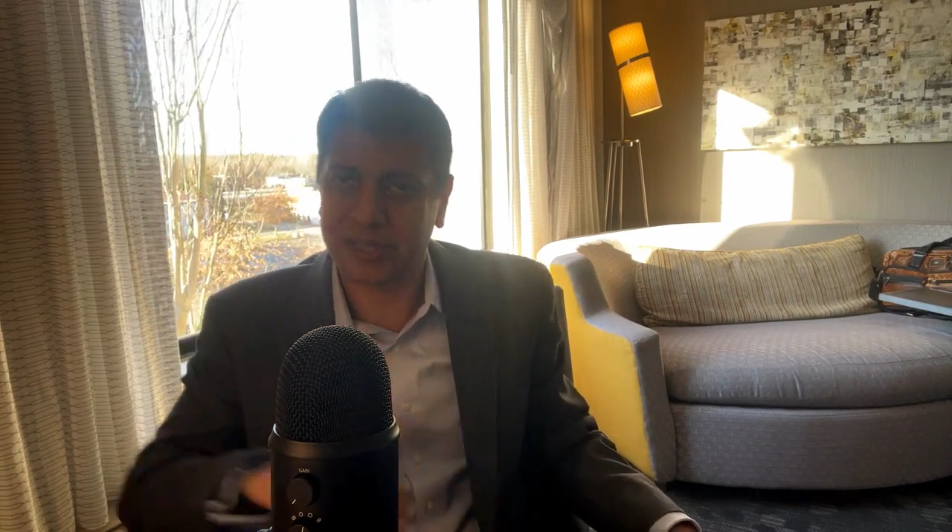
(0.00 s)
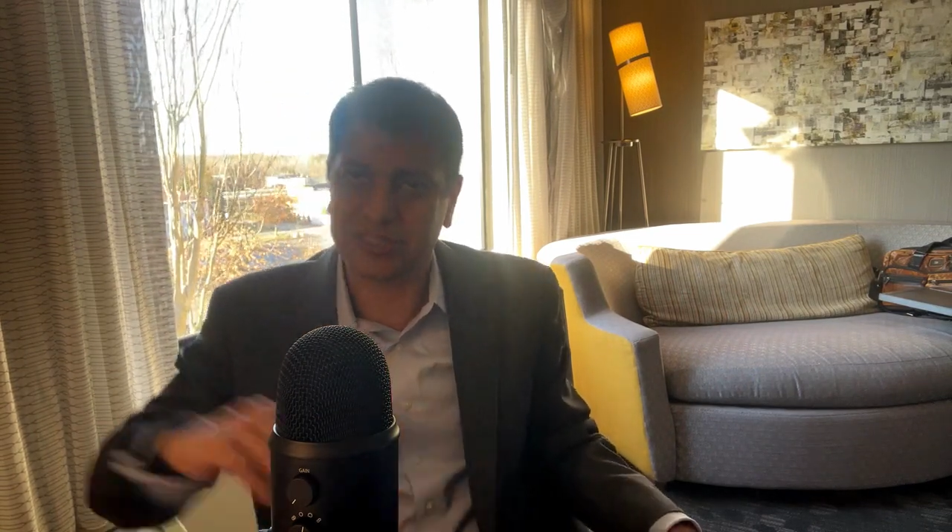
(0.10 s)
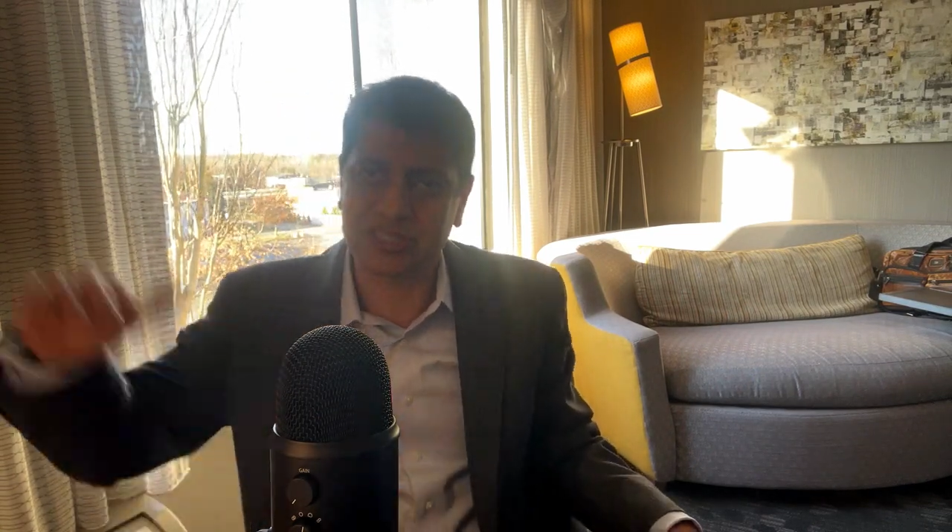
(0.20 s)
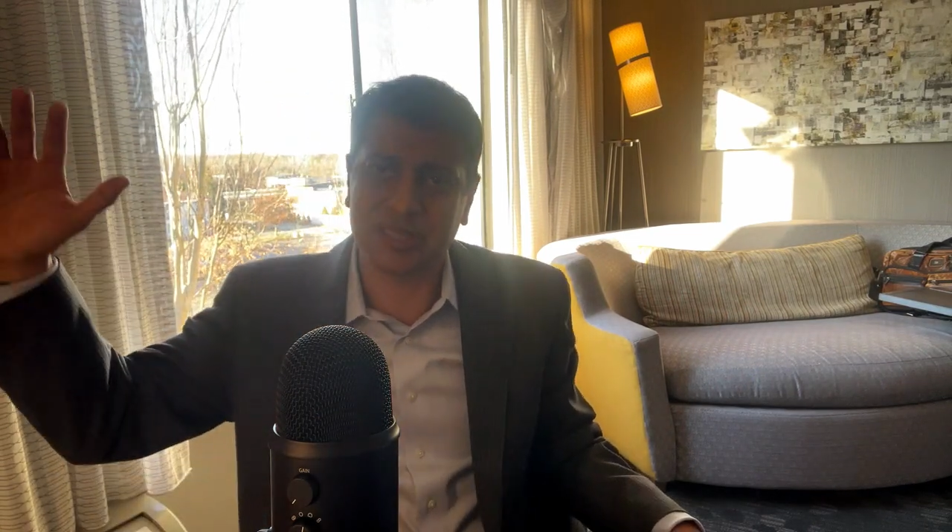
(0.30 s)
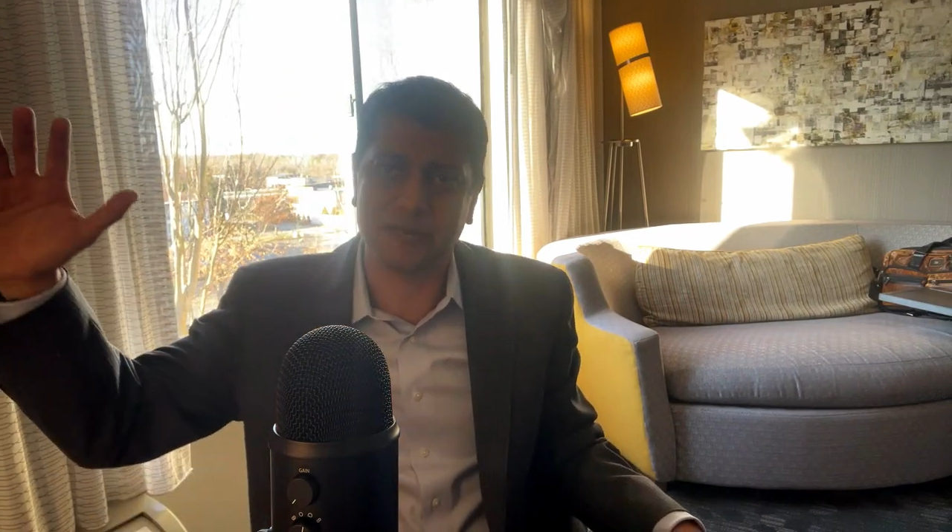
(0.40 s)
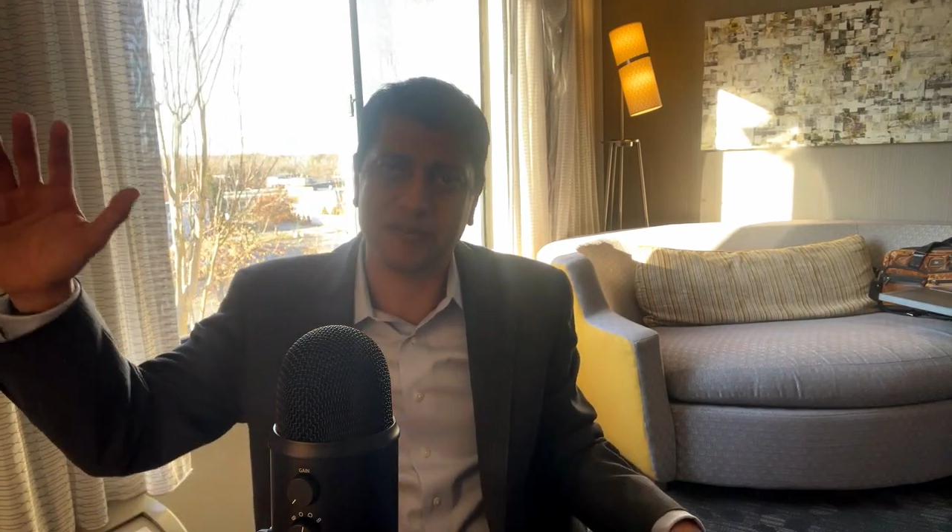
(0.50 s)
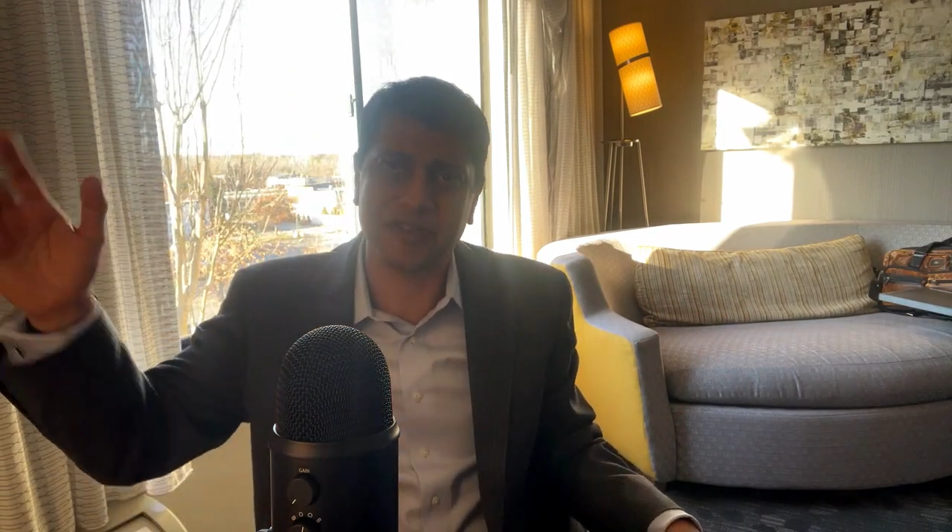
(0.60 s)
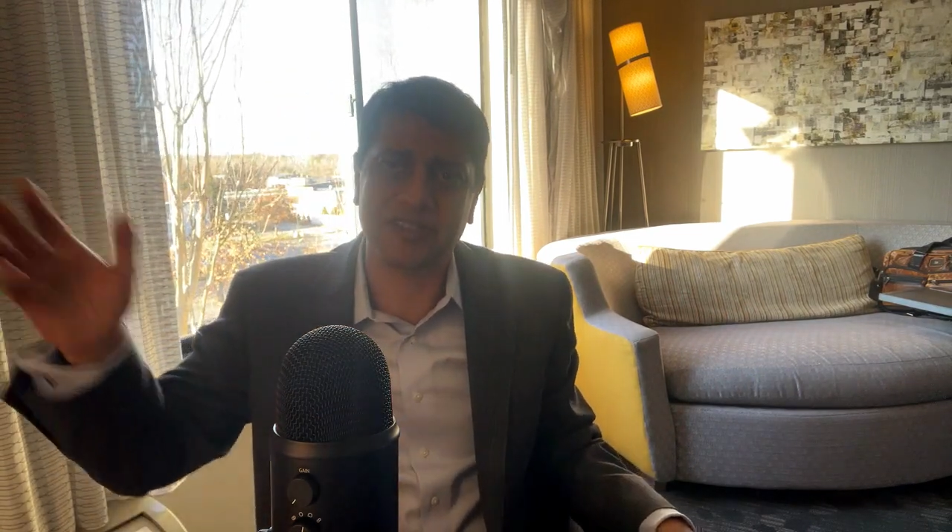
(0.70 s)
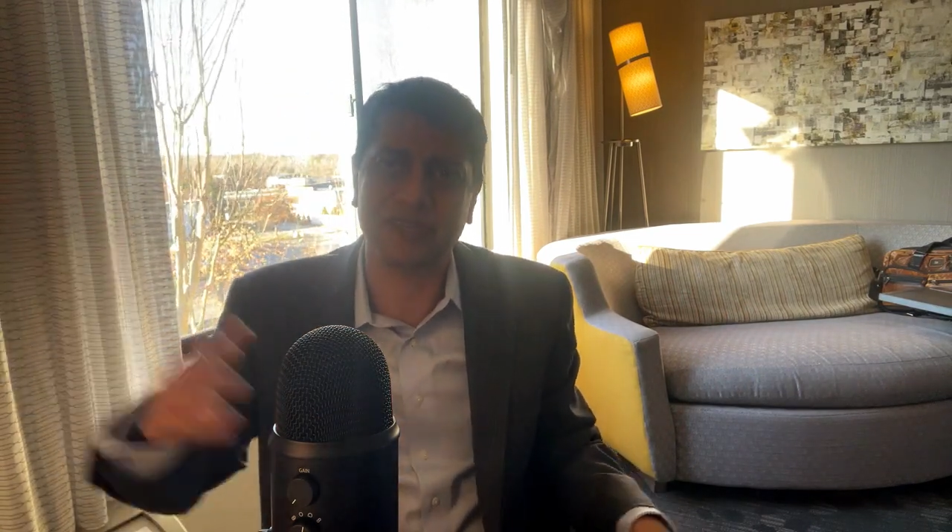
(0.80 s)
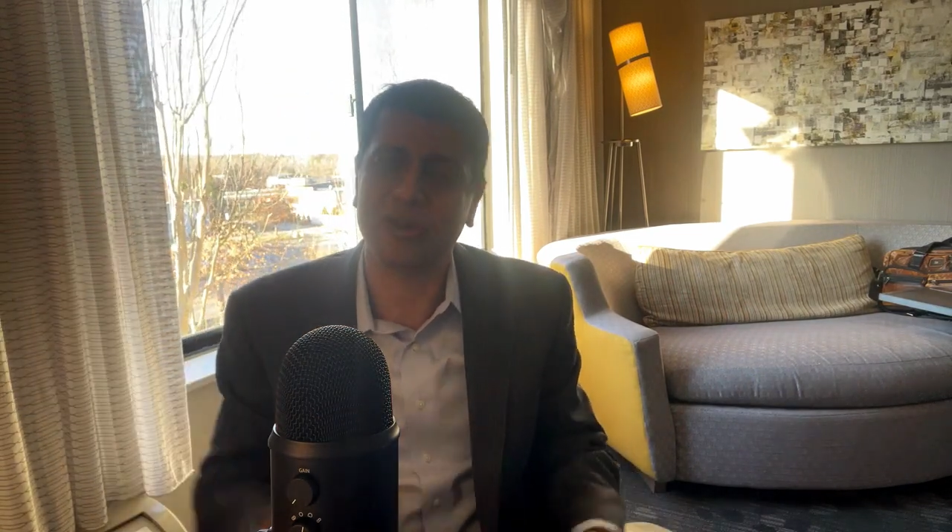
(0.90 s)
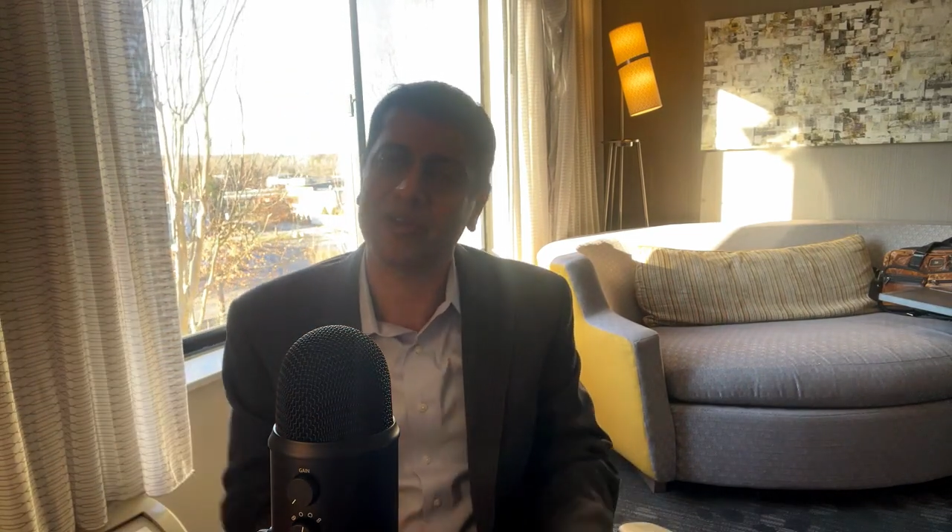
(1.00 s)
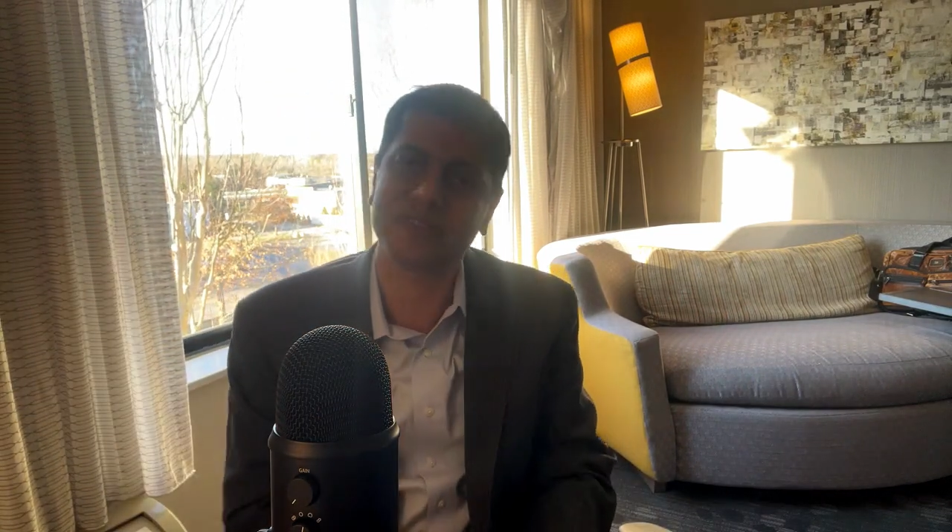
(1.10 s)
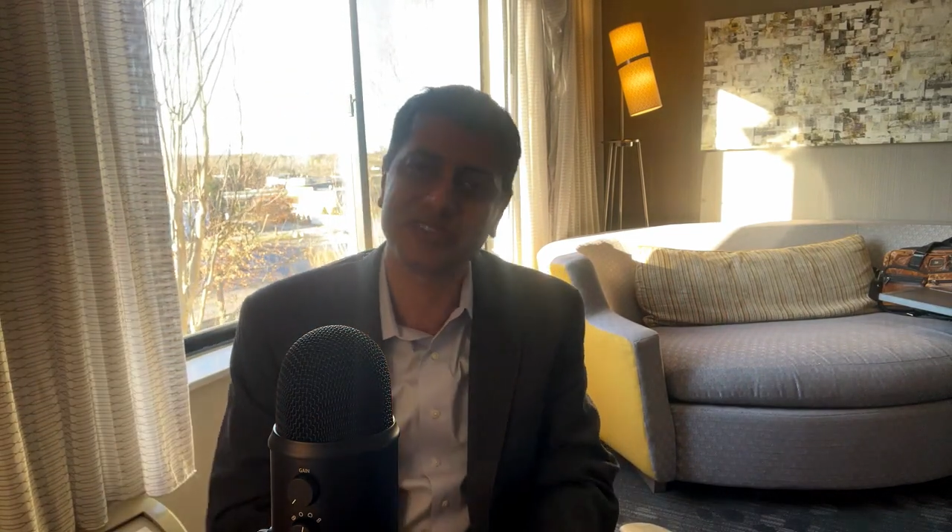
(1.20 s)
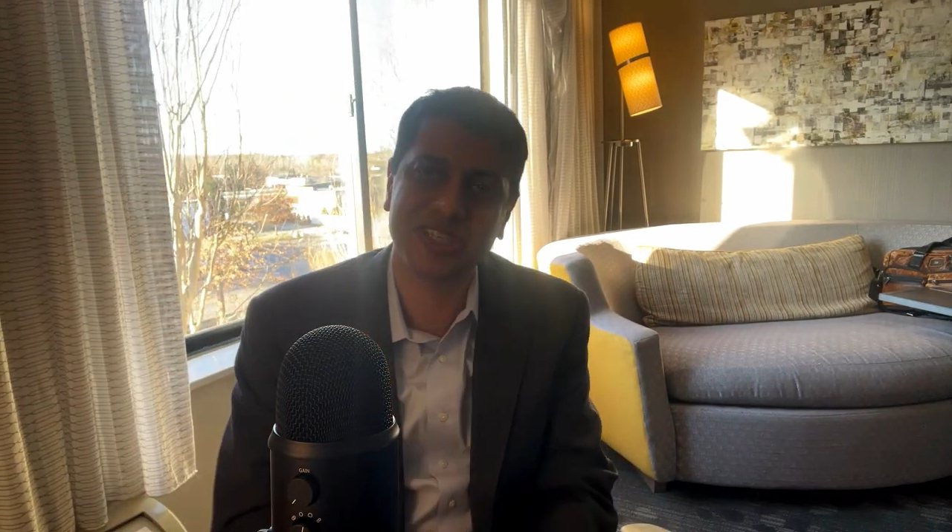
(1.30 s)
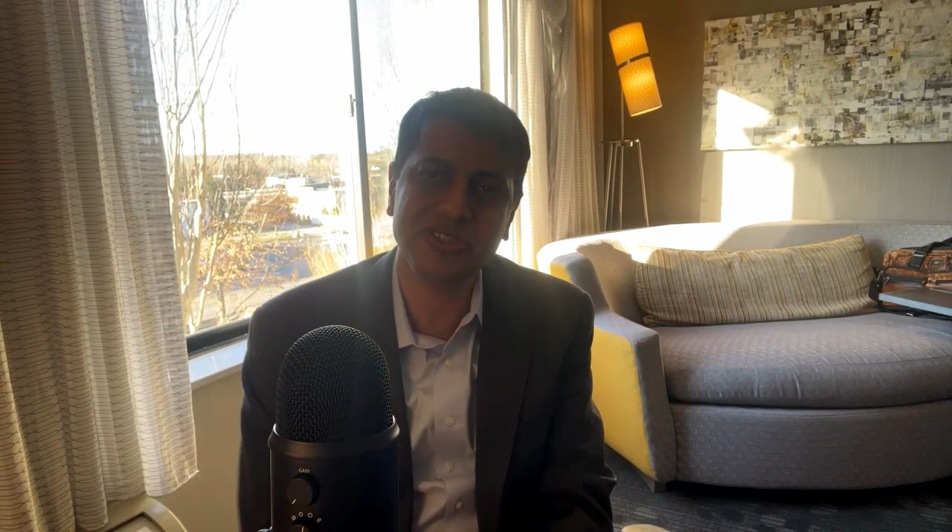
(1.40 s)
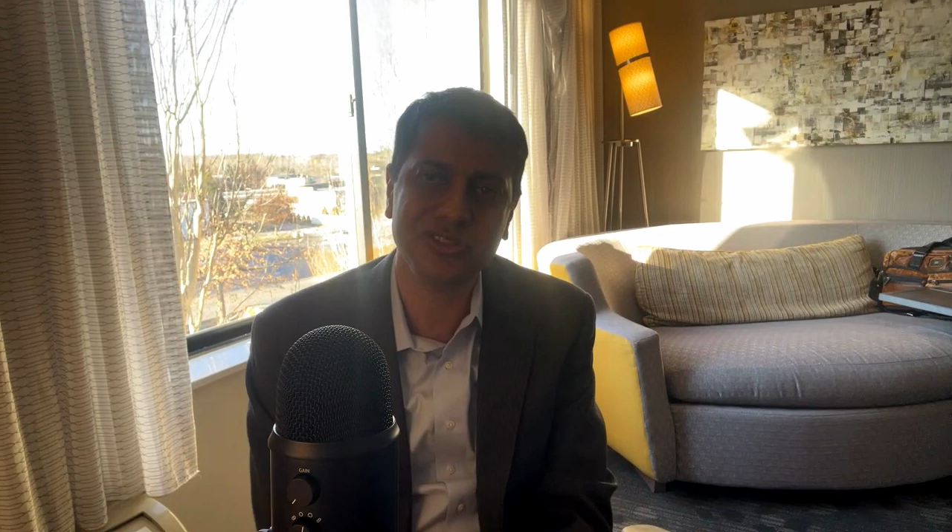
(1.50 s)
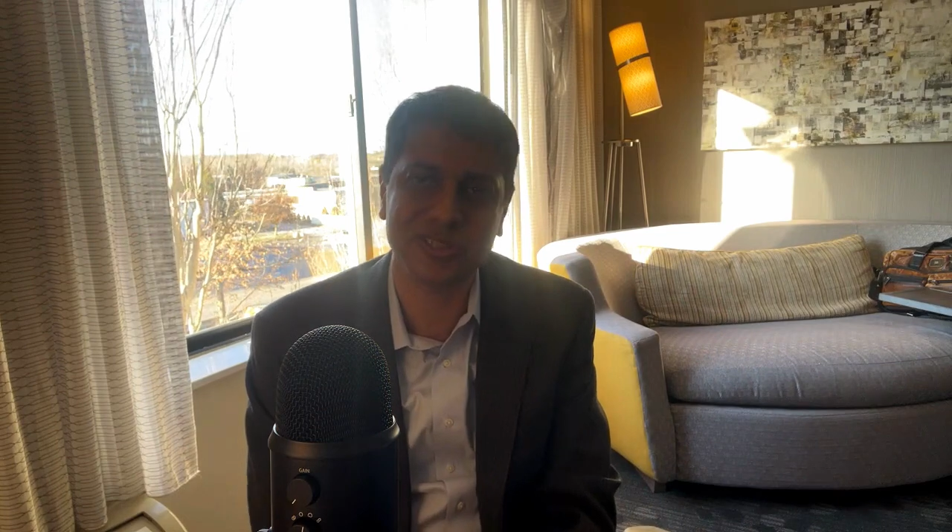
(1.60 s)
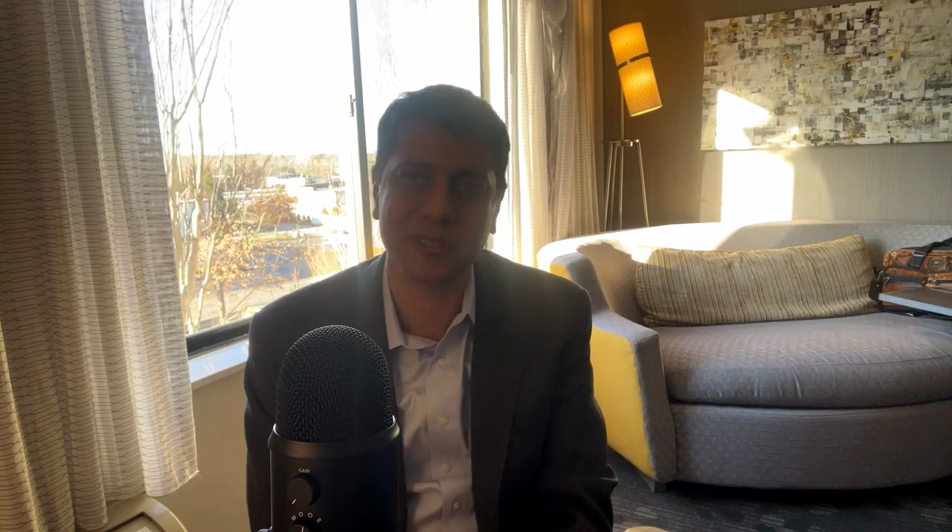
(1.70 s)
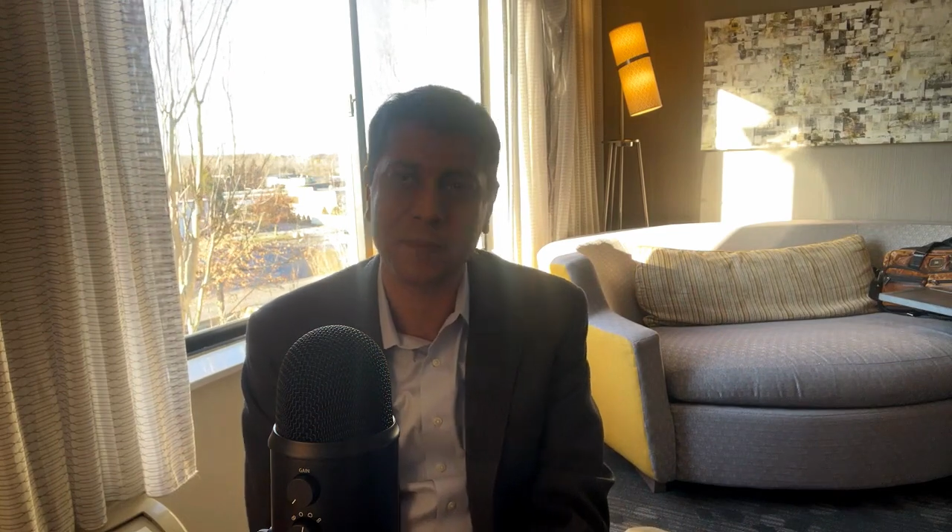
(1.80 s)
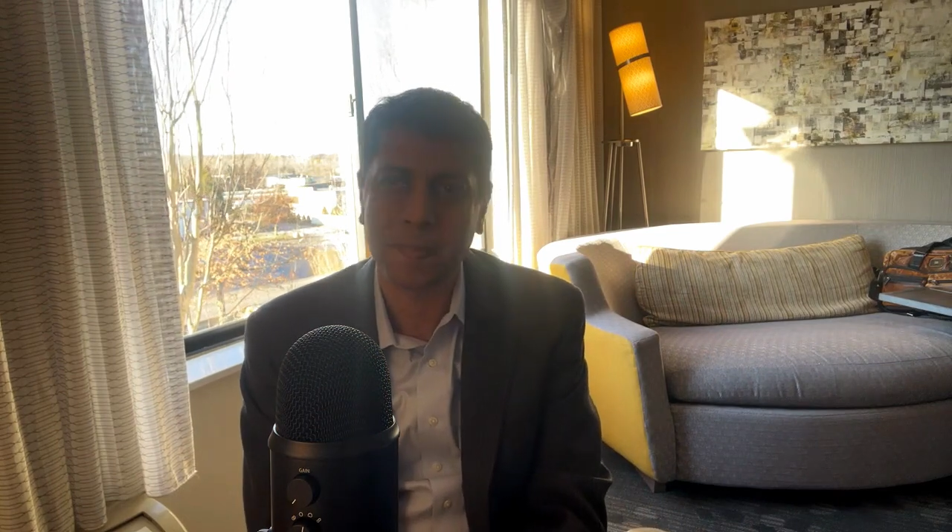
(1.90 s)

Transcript: stick effect in 21st century,